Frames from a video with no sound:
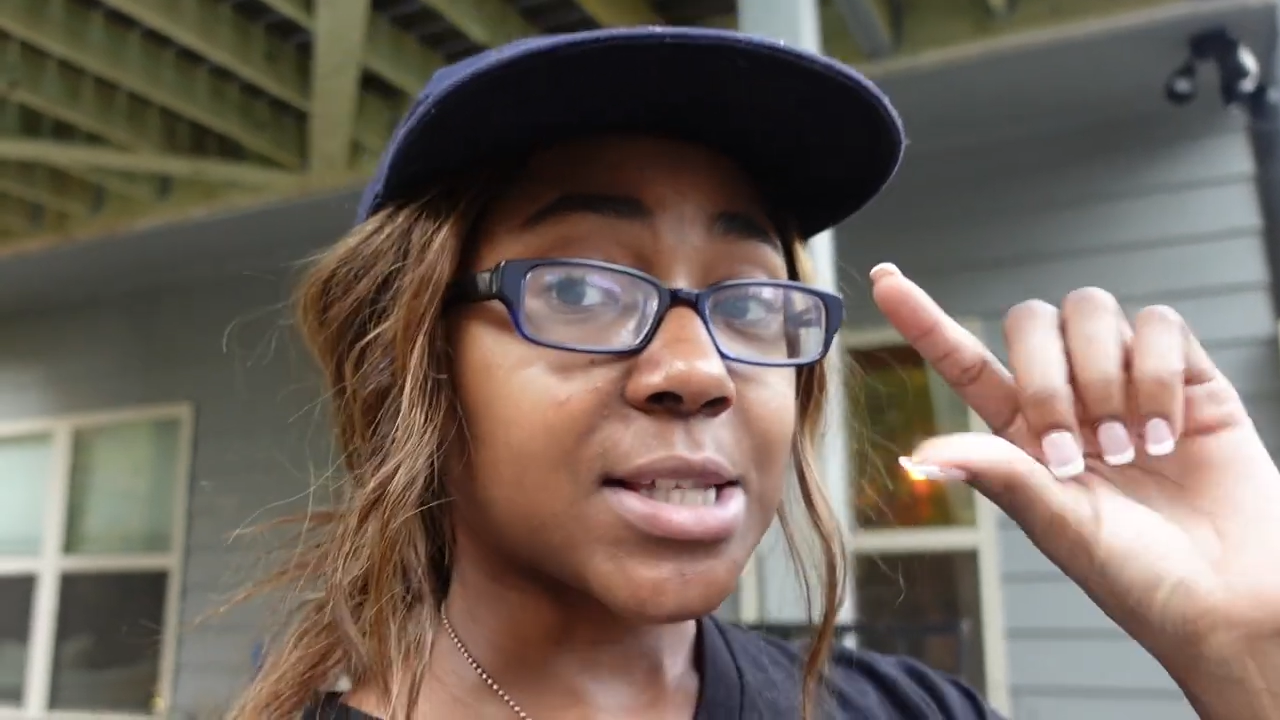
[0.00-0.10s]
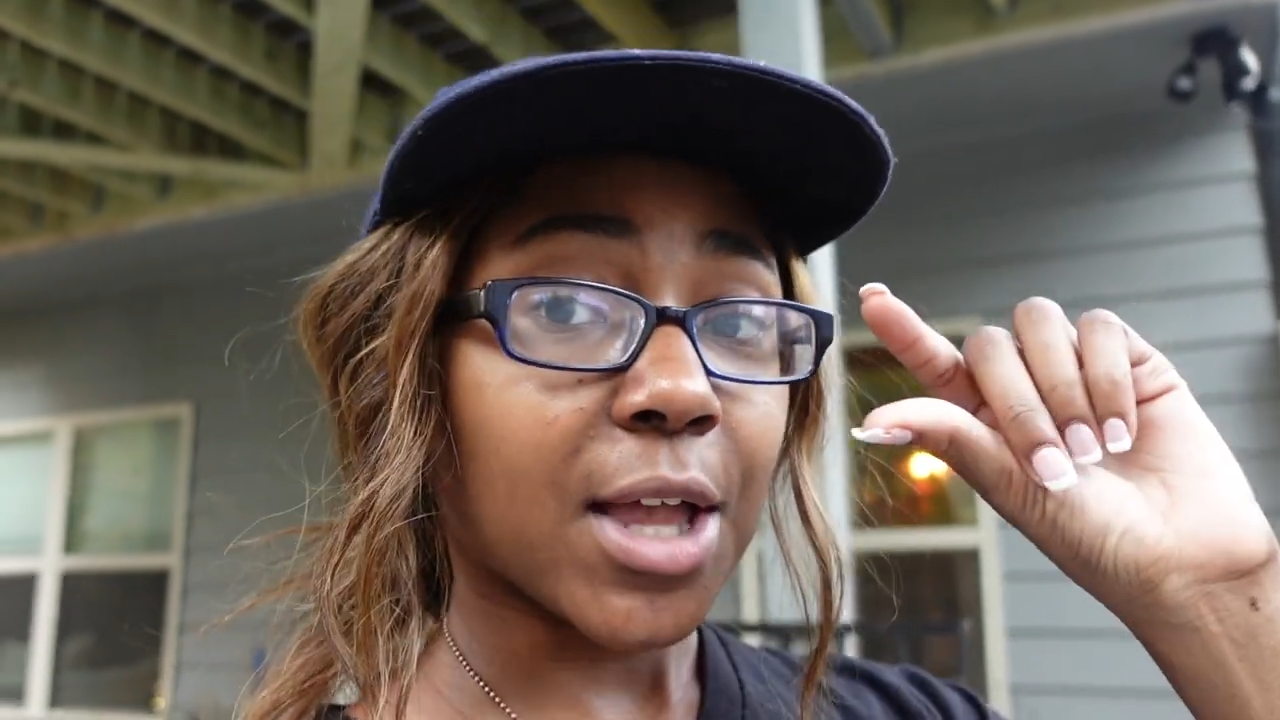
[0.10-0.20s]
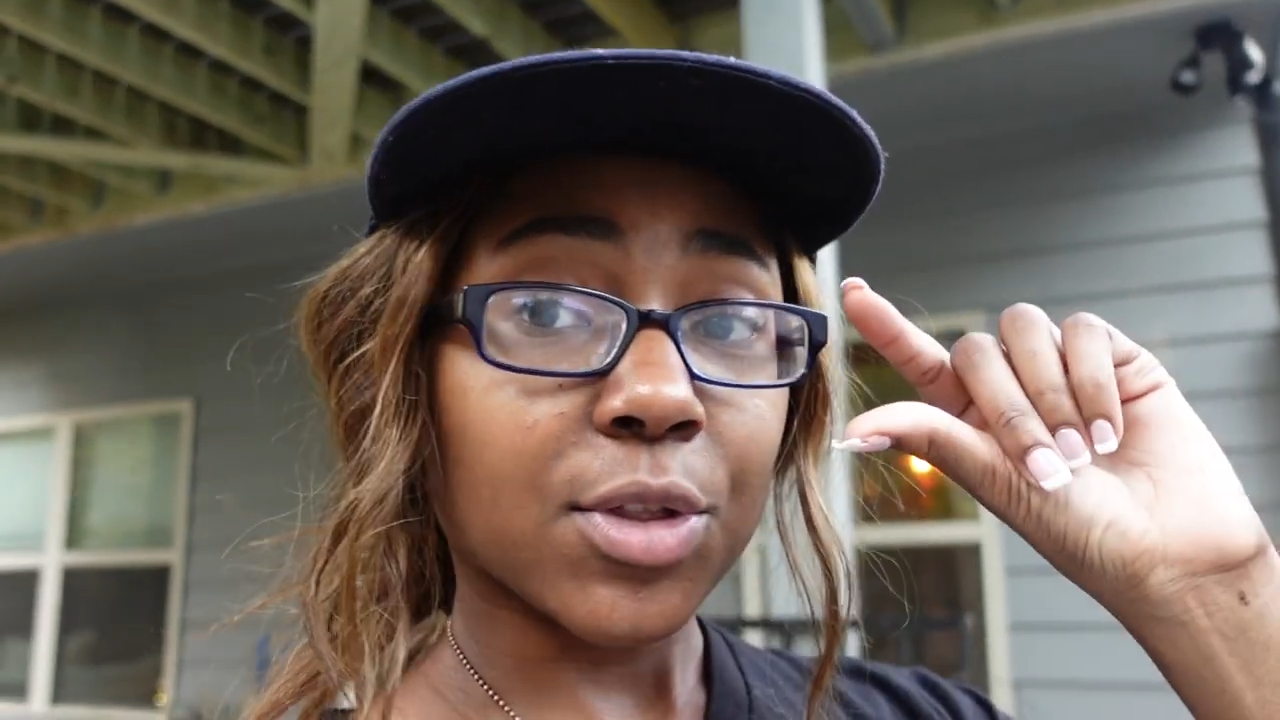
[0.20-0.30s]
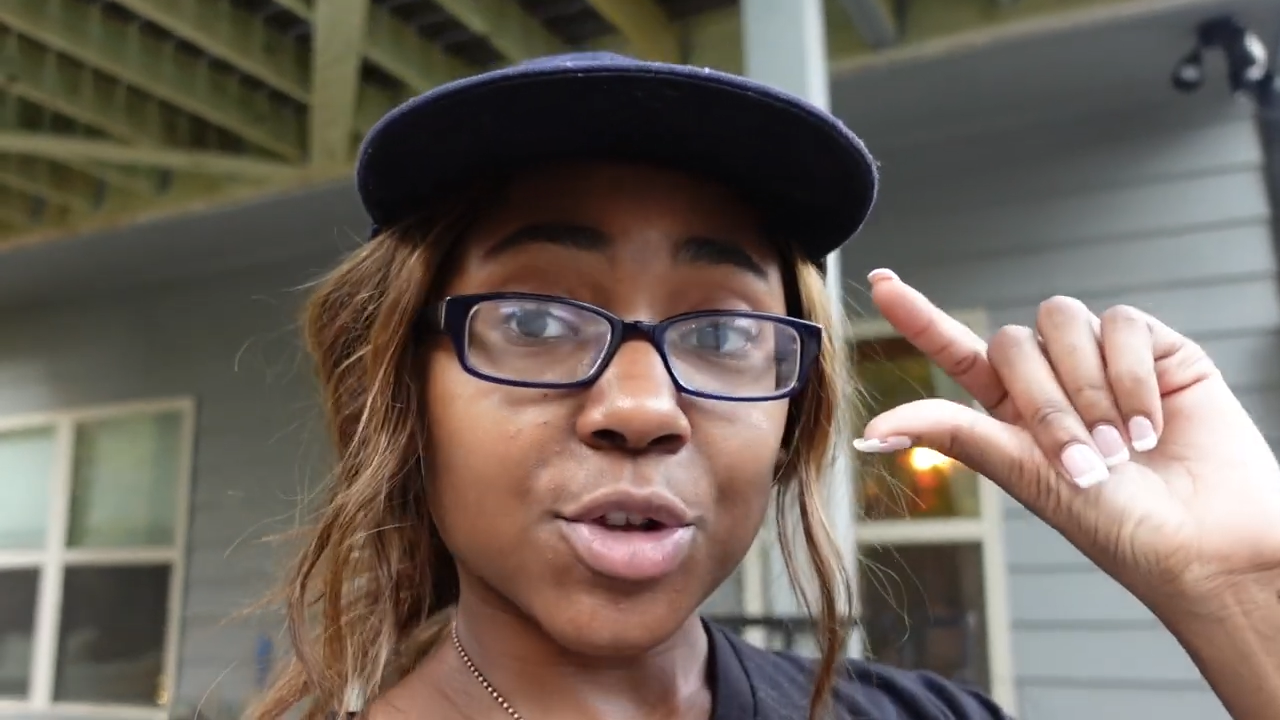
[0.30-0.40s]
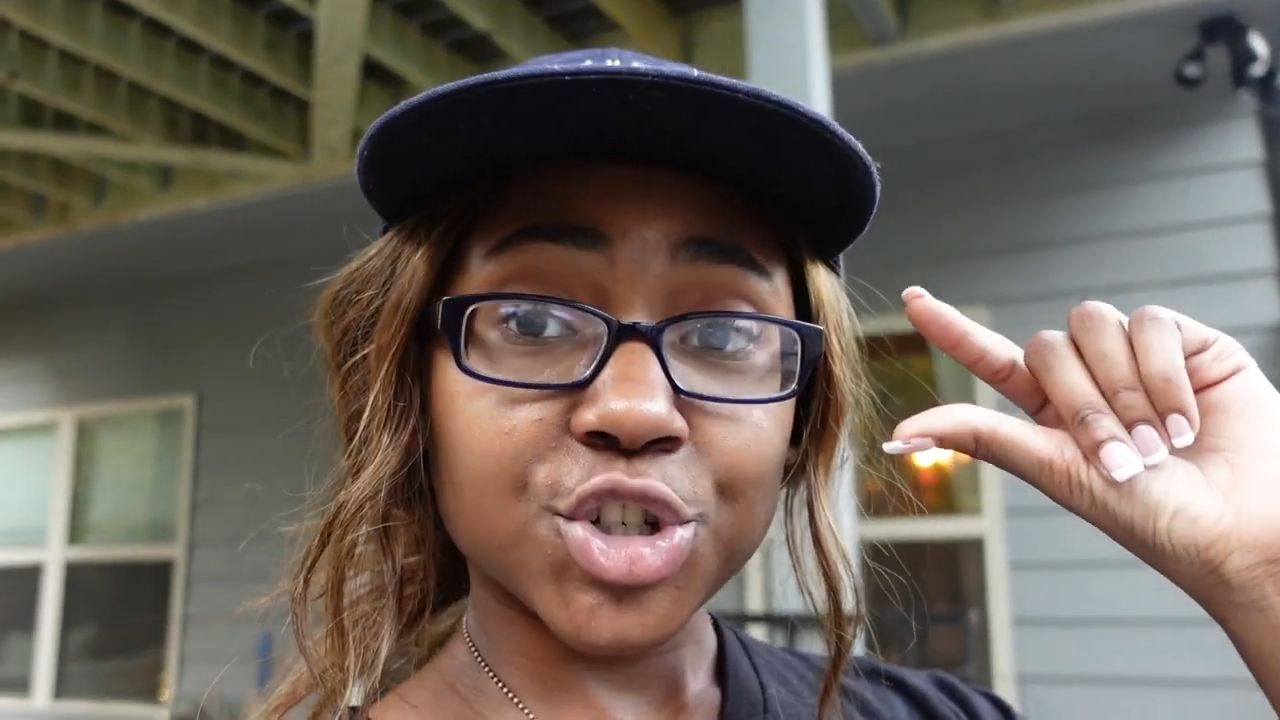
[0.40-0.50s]

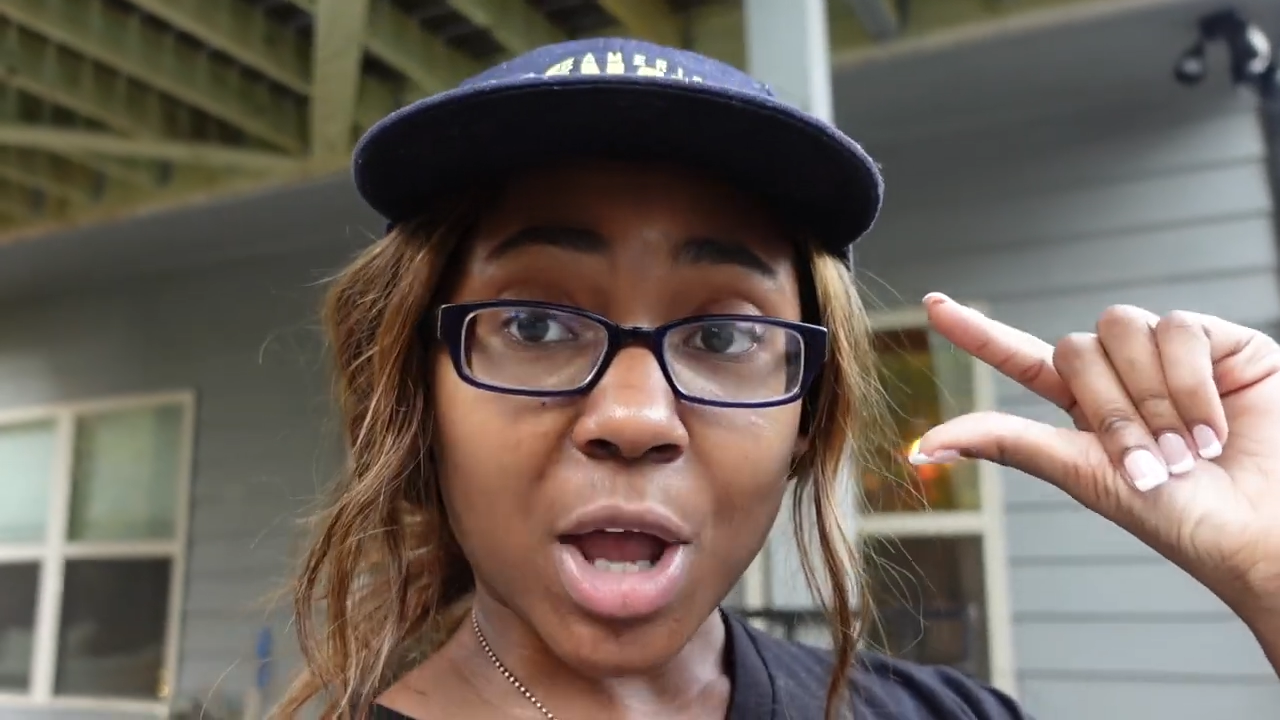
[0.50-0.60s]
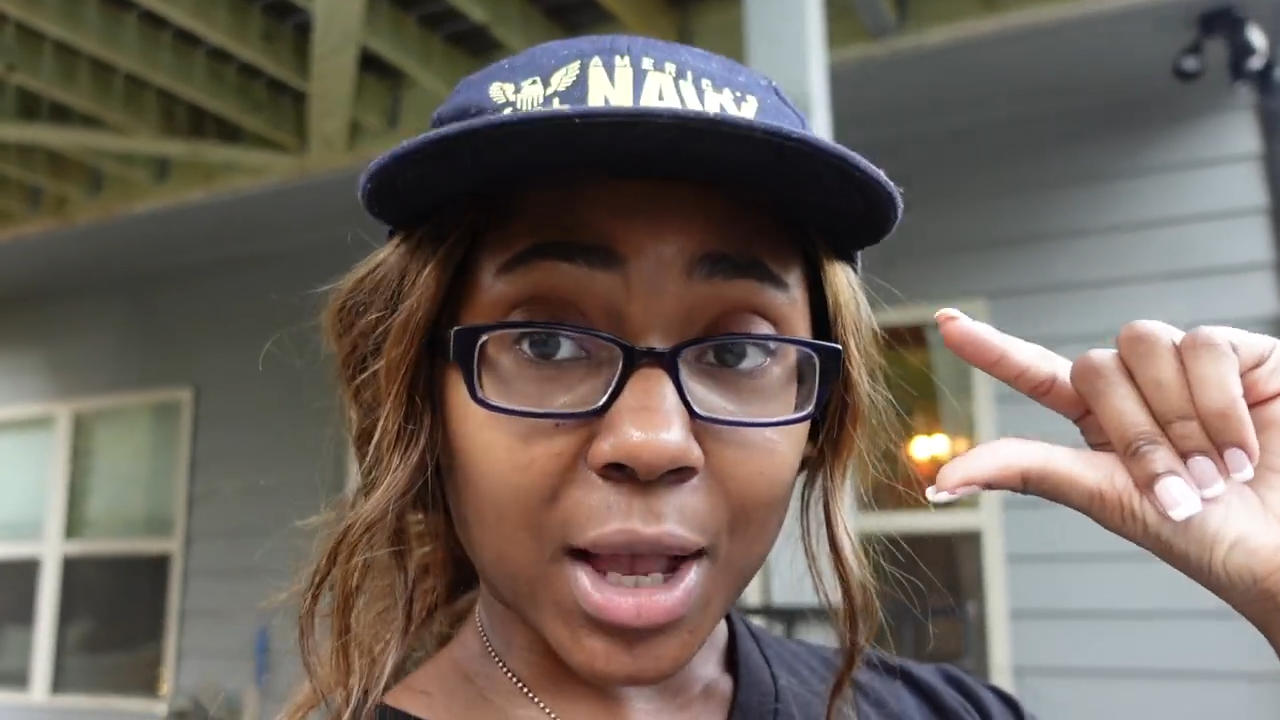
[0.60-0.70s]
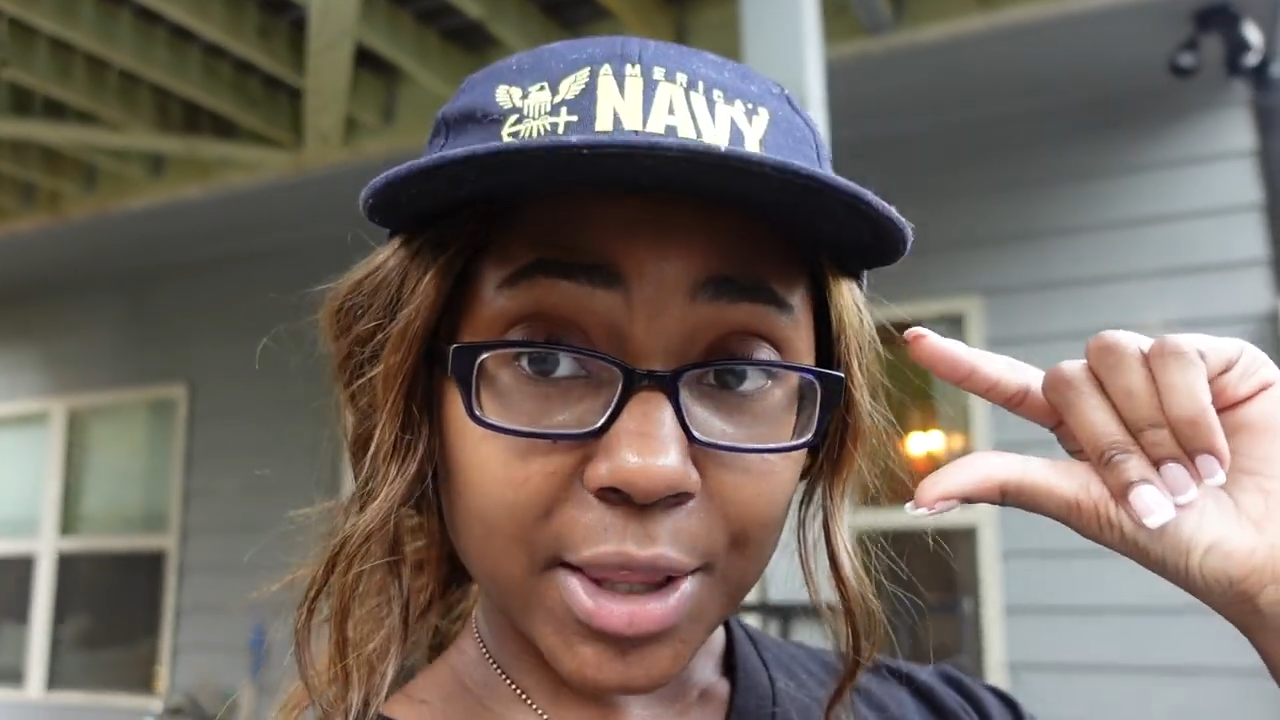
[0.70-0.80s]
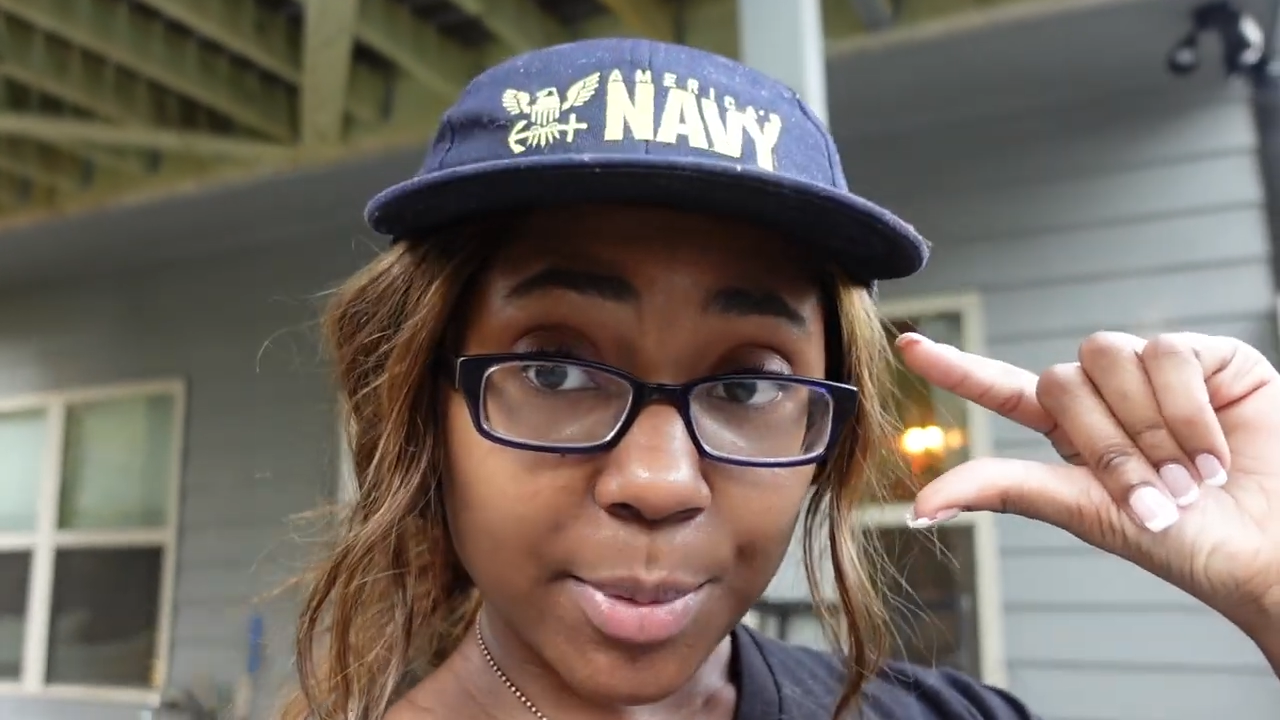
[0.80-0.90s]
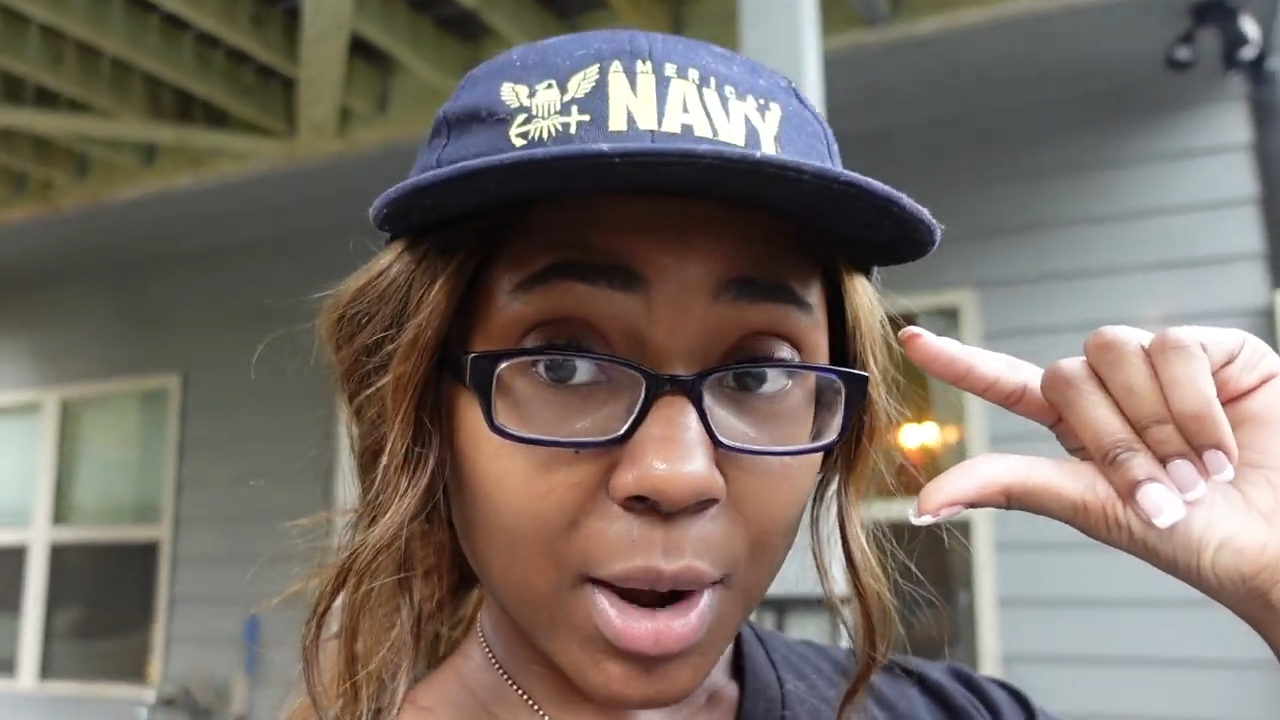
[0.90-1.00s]
selling those chocolate